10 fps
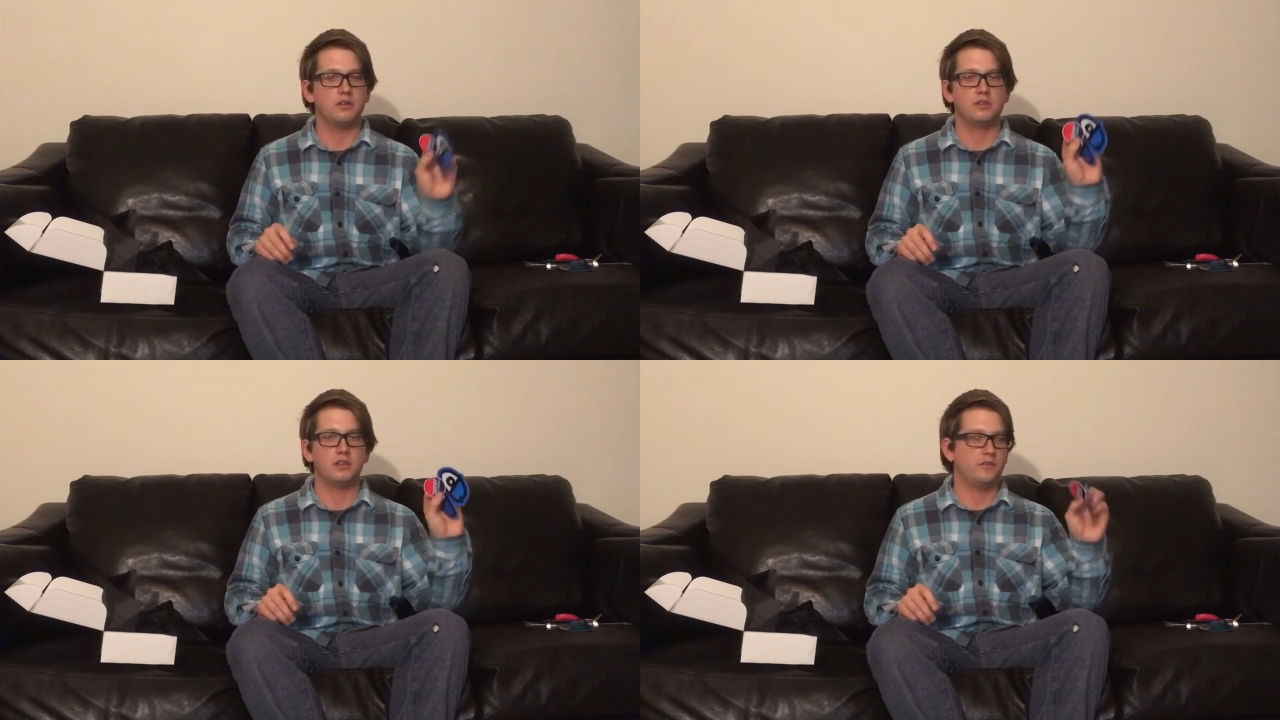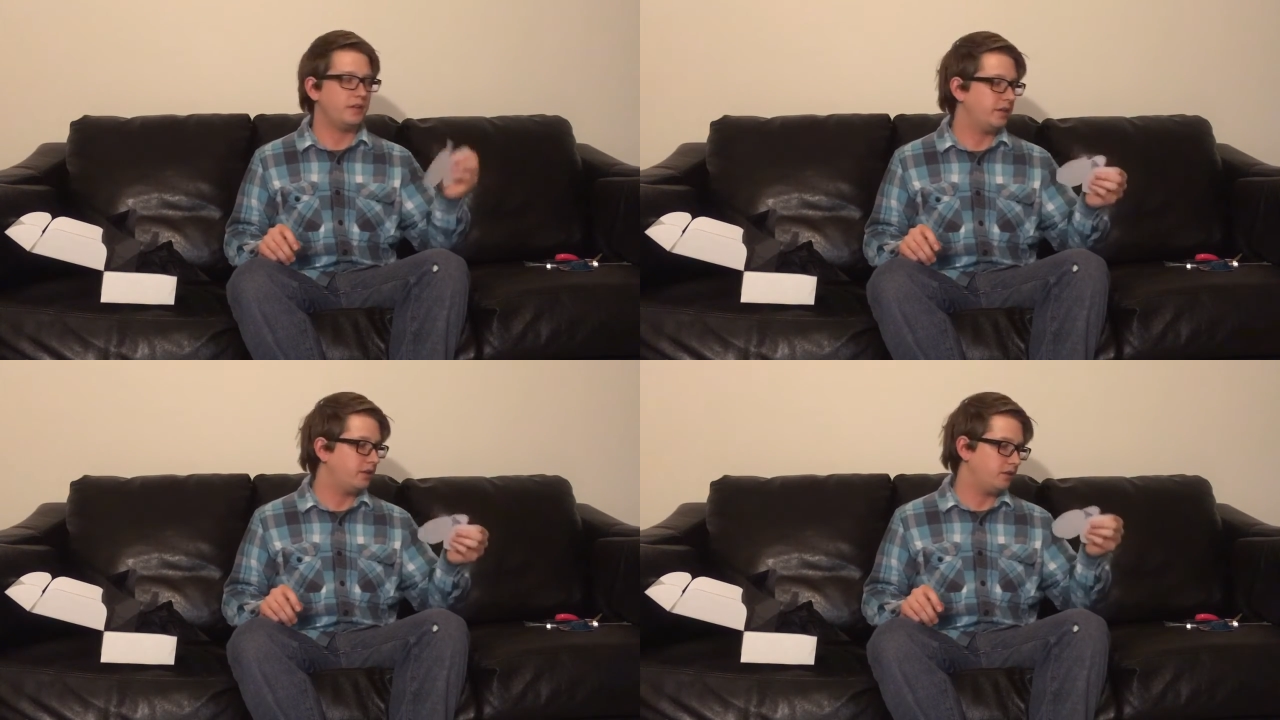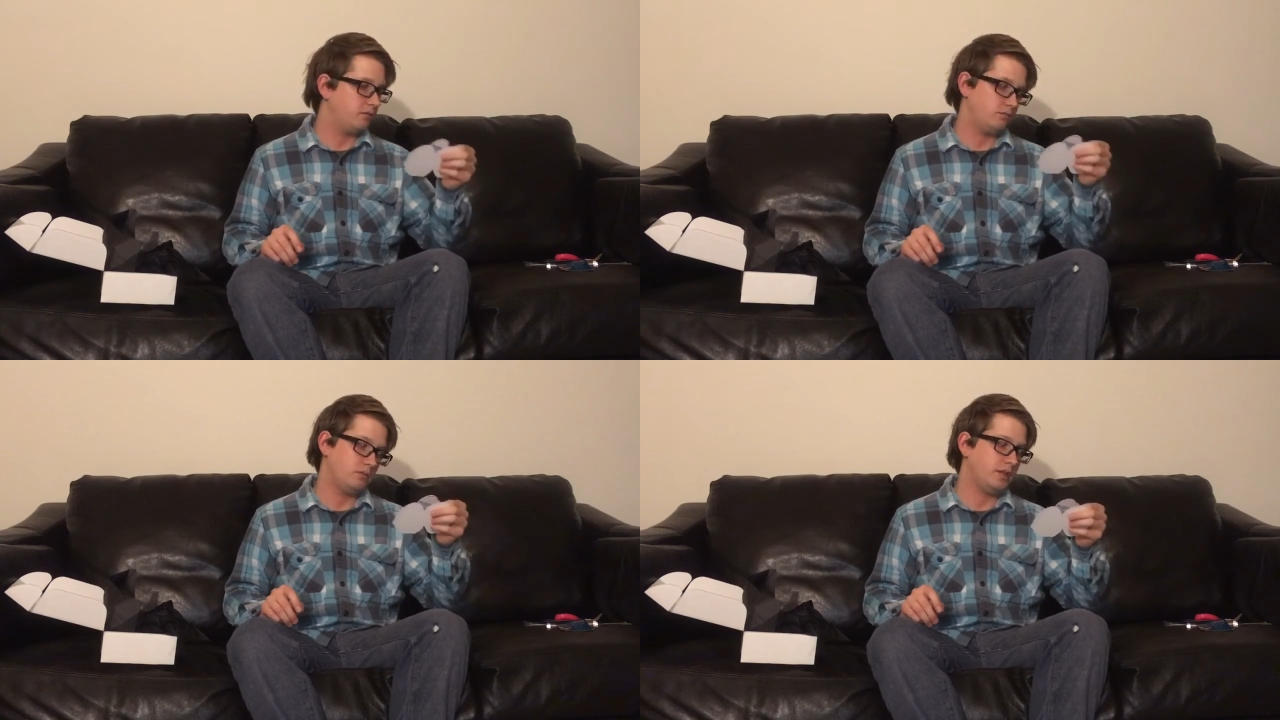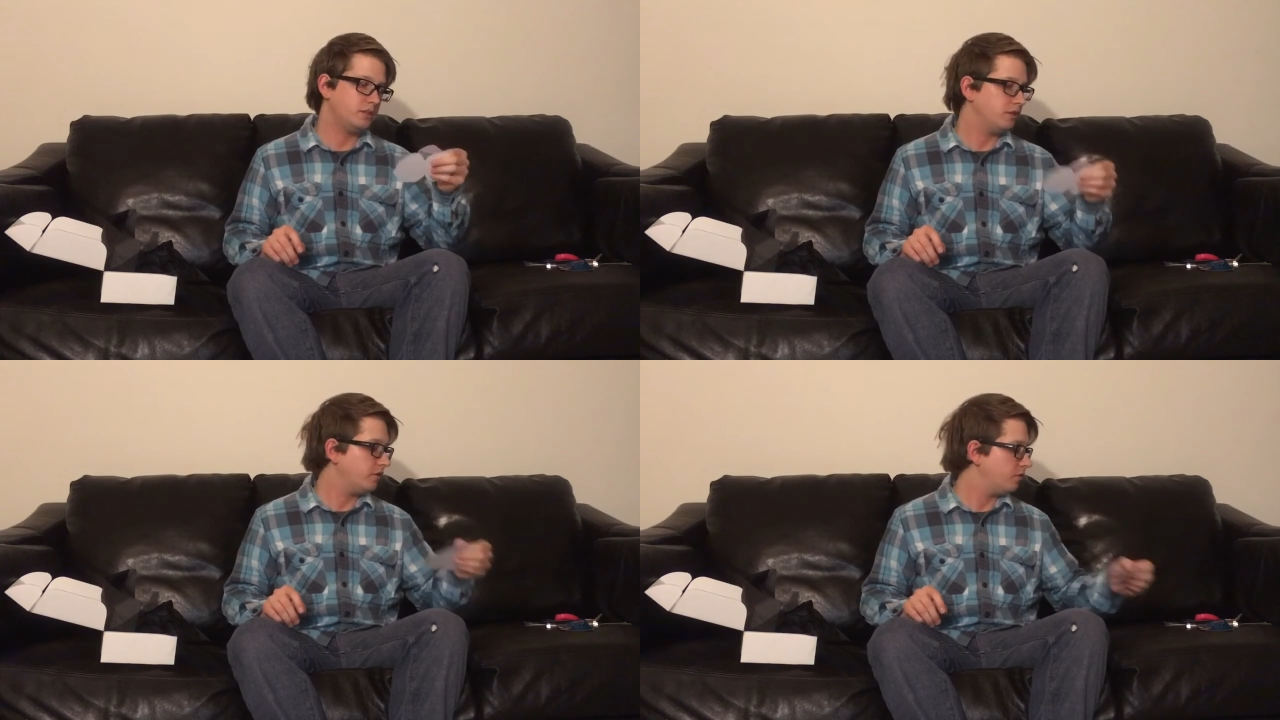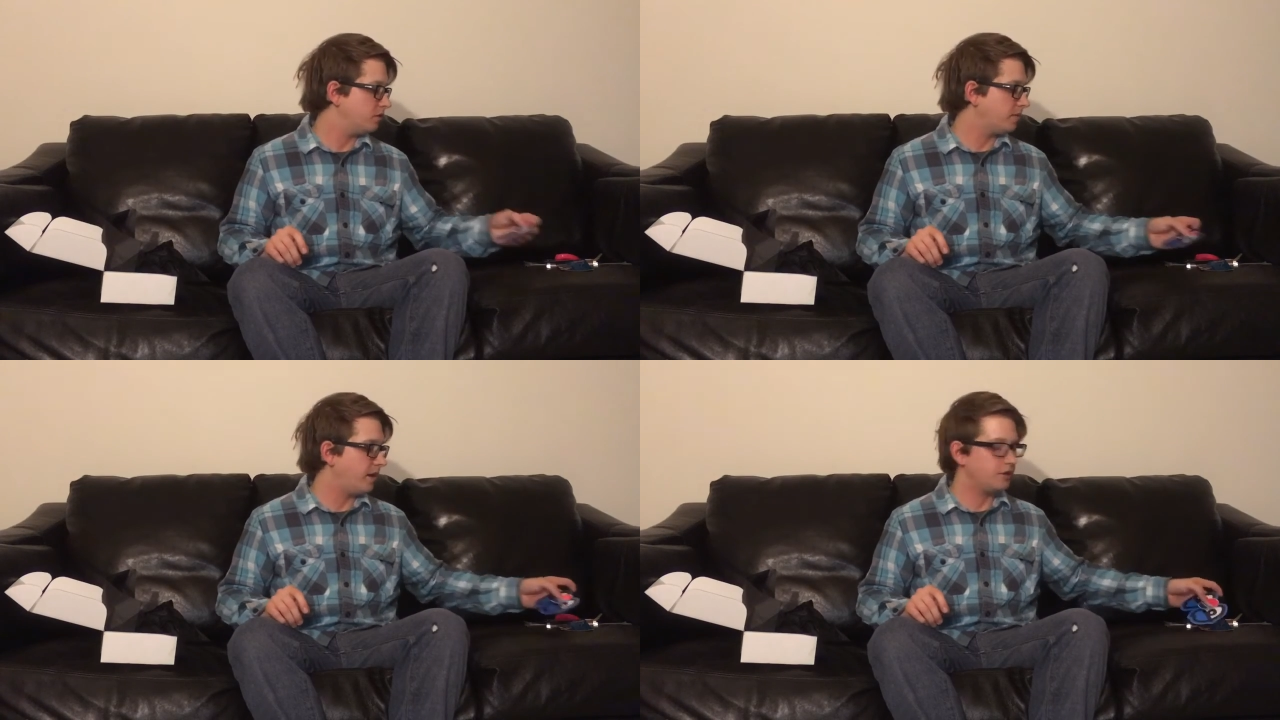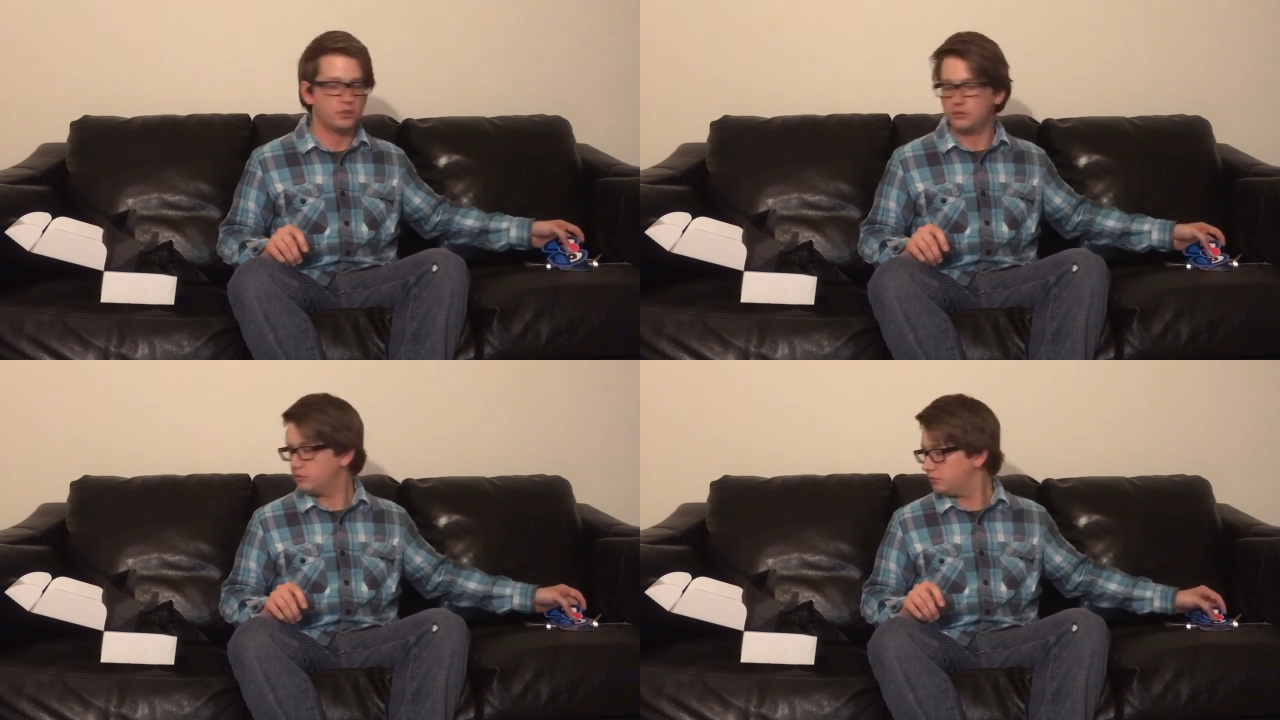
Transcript: Survey, yeah, survey wheels patch.